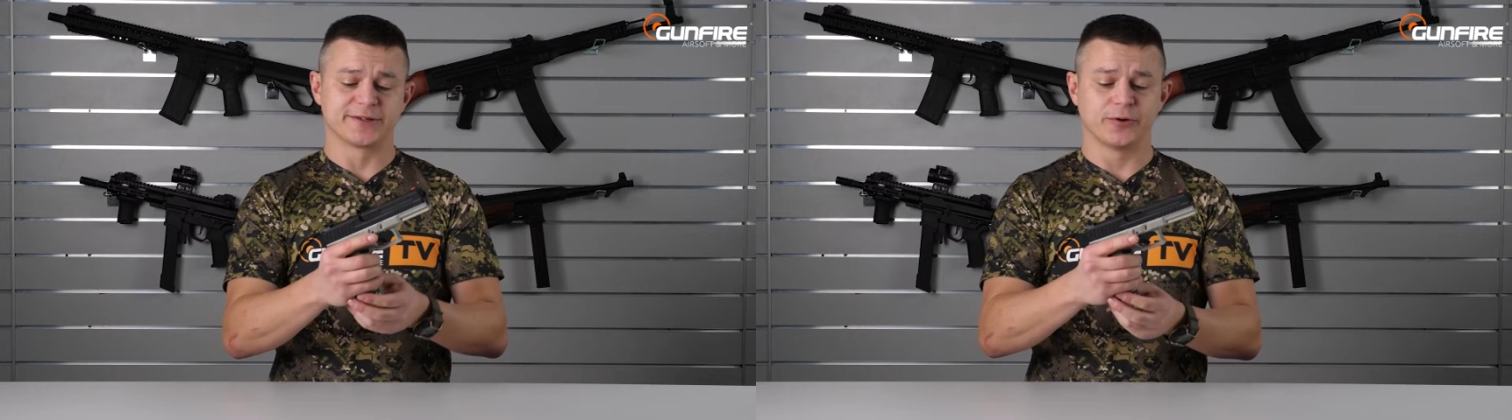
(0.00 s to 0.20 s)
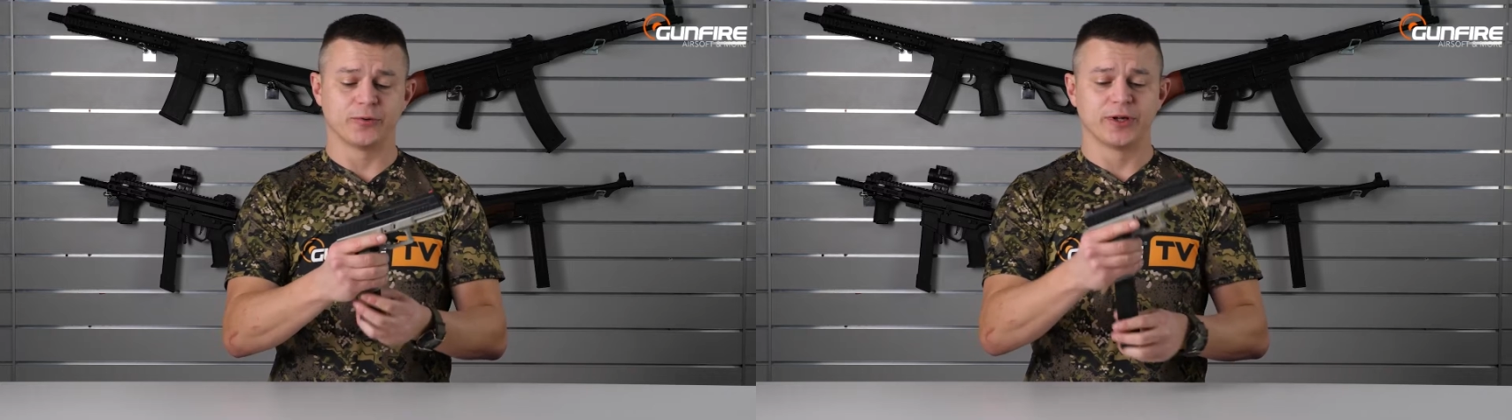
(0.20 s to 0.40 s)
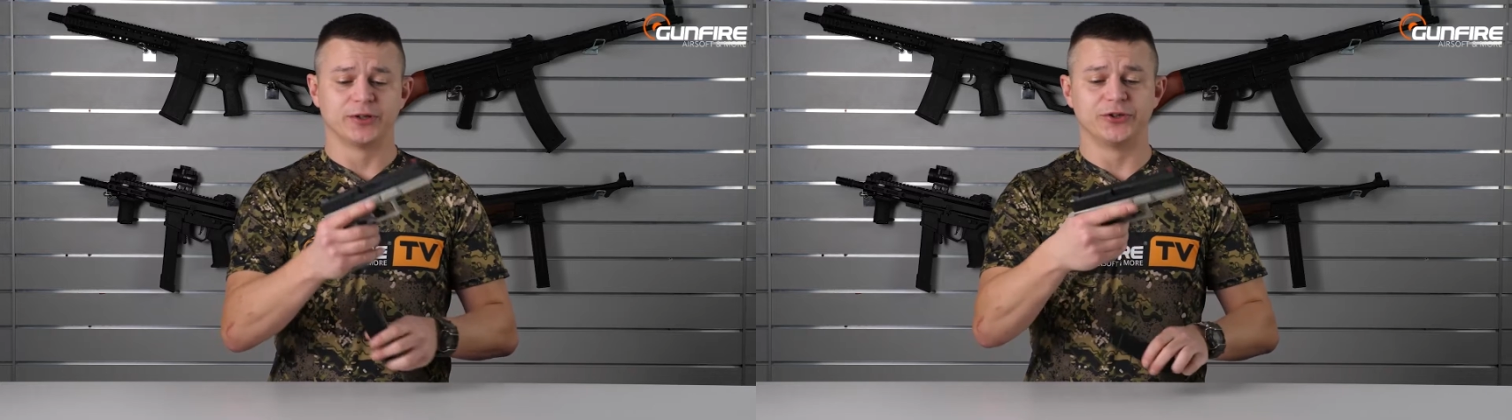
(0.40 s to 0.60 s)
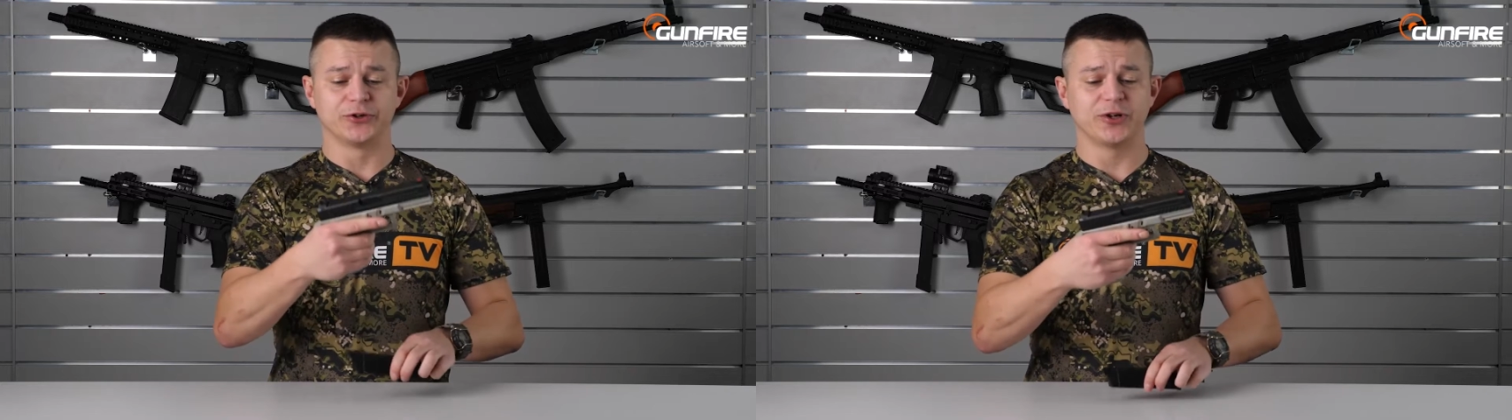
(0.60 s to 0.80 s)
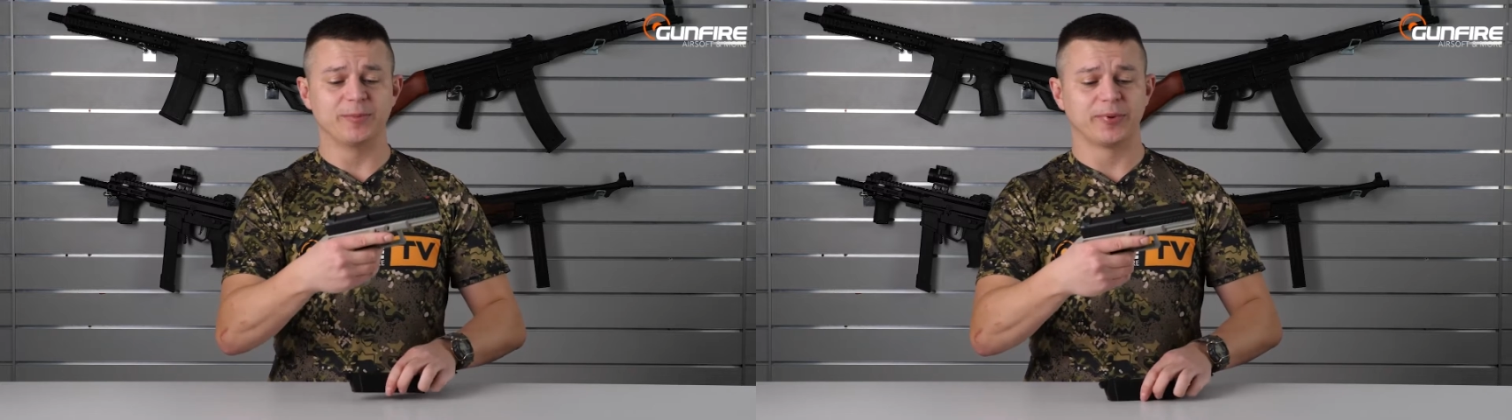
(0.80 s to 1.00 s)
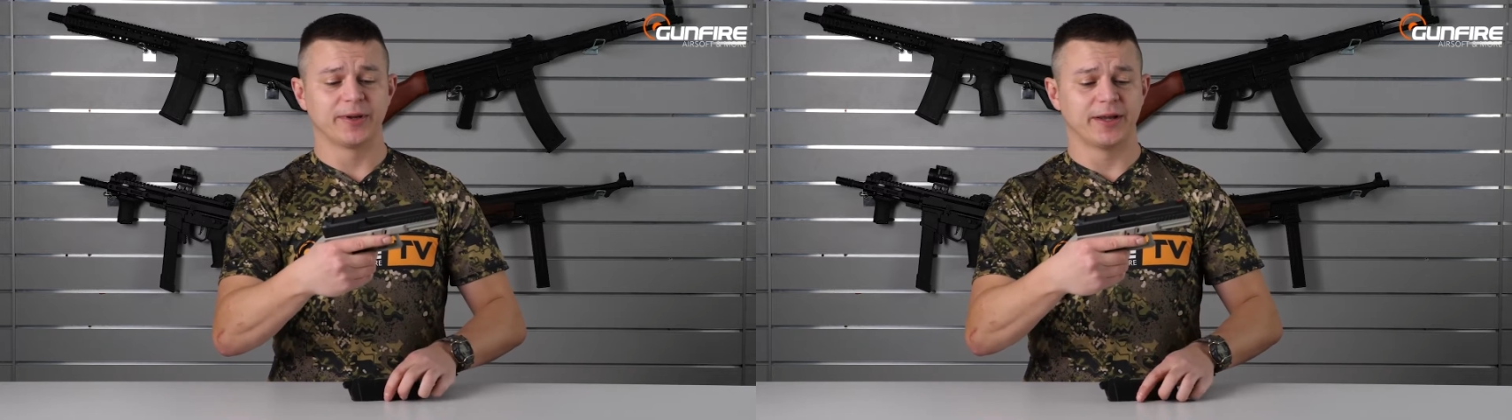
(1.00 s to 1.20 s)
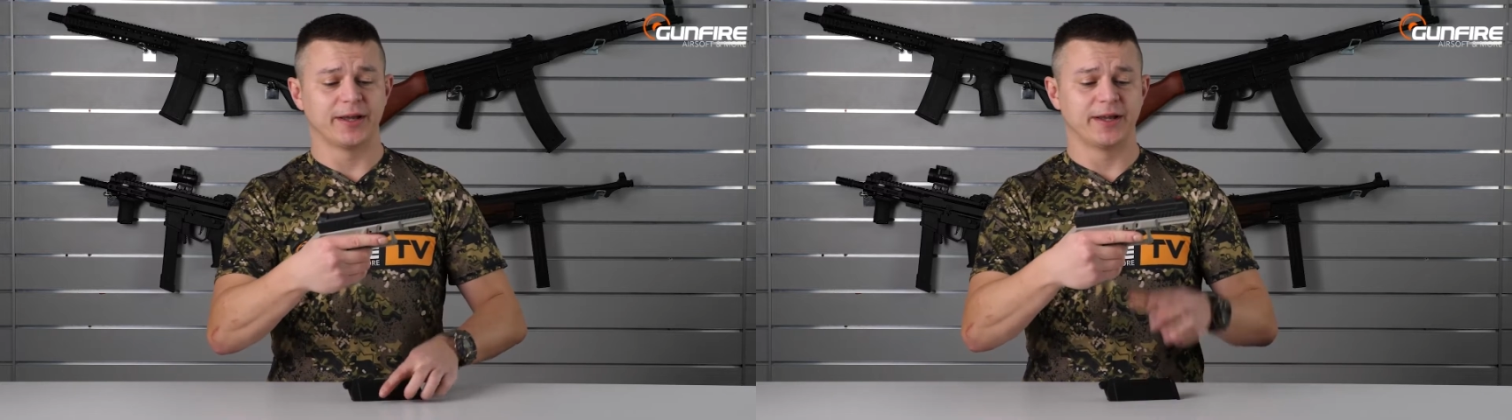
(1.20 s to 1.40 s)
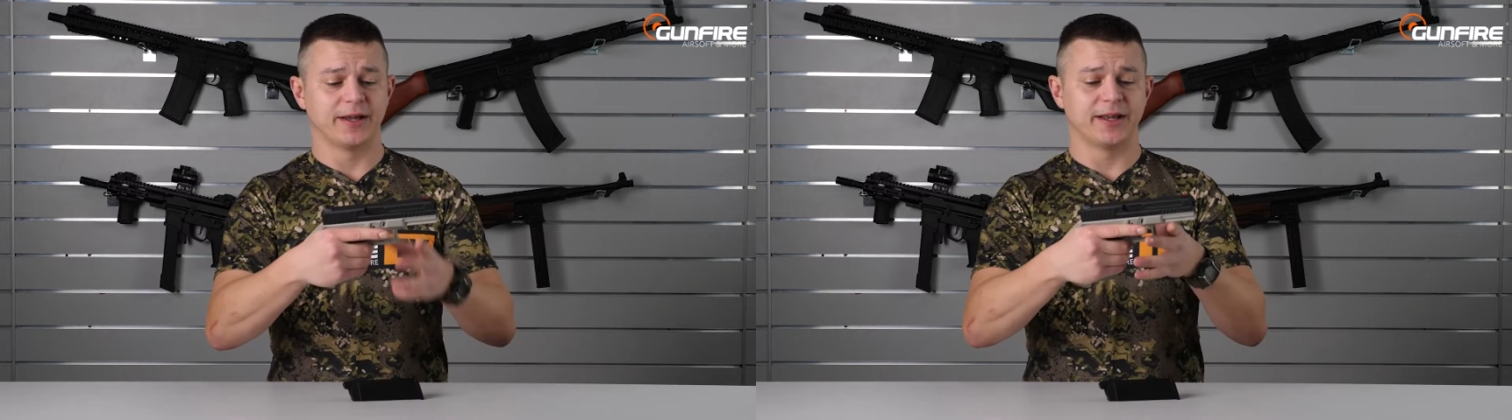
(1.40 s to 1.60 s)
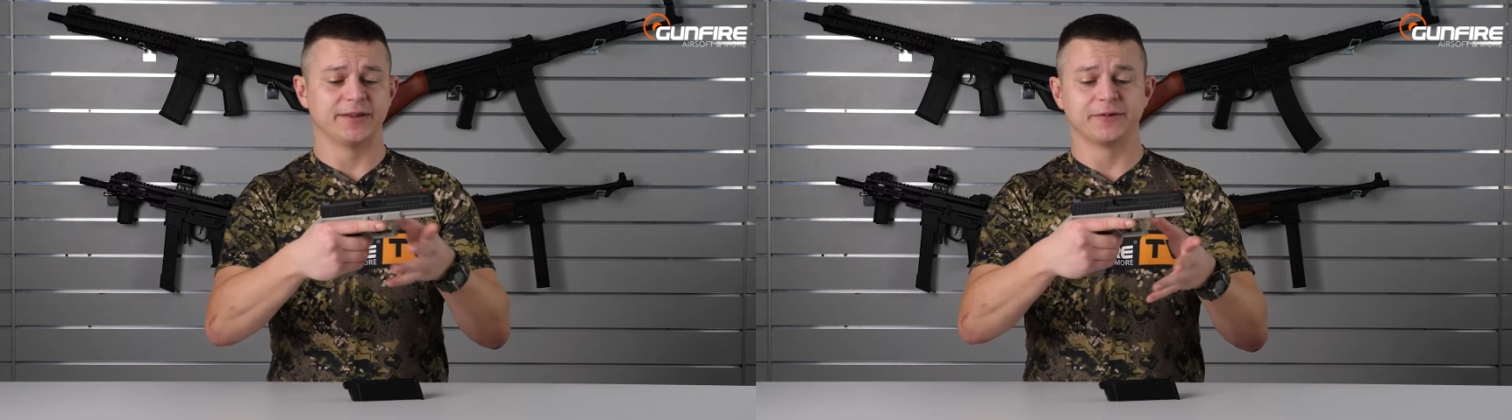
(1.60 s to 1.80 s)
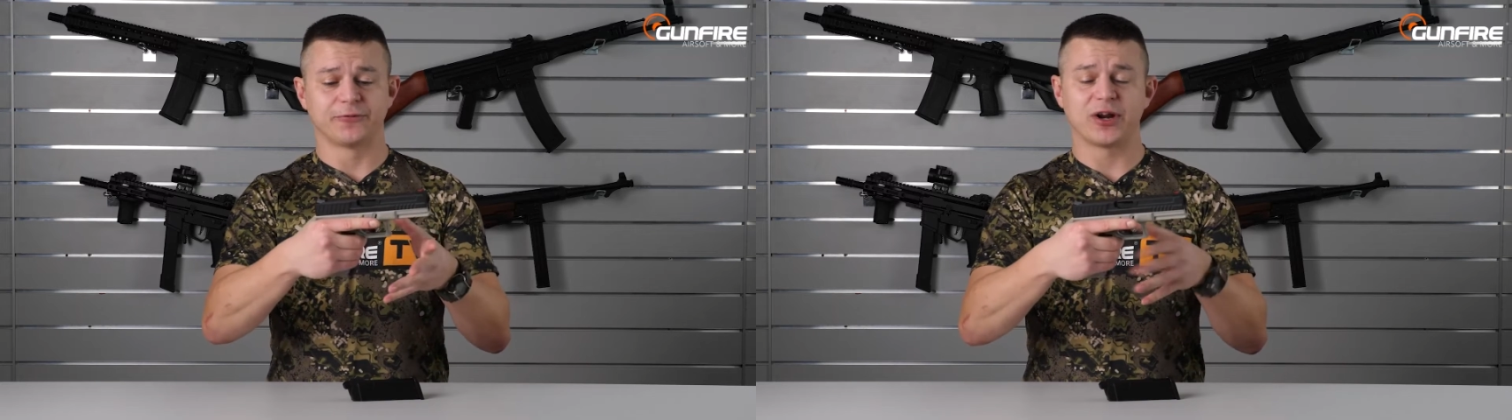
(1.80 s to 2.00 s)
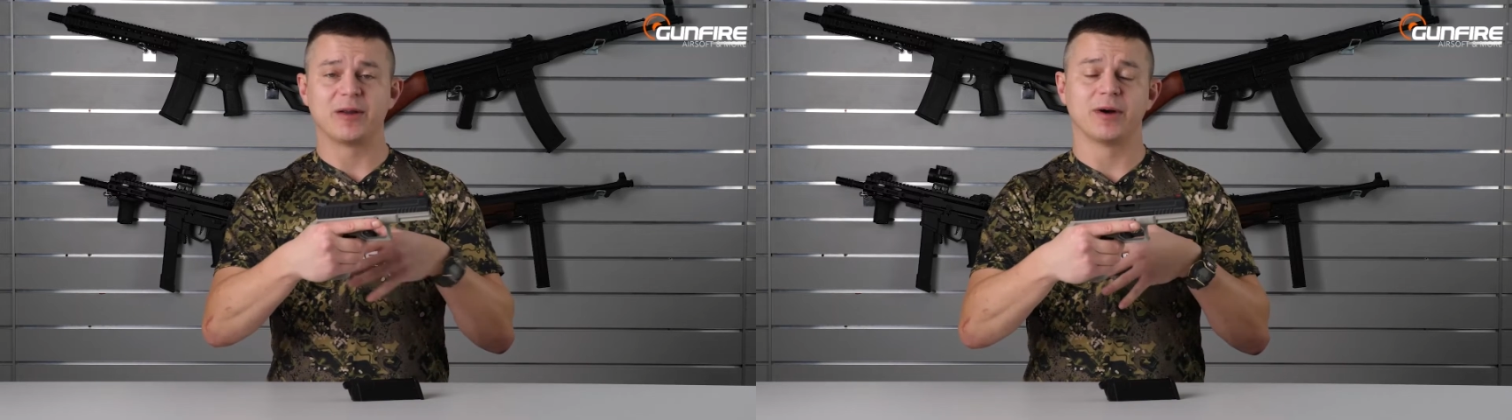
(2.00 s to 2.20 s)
So the grip and the frame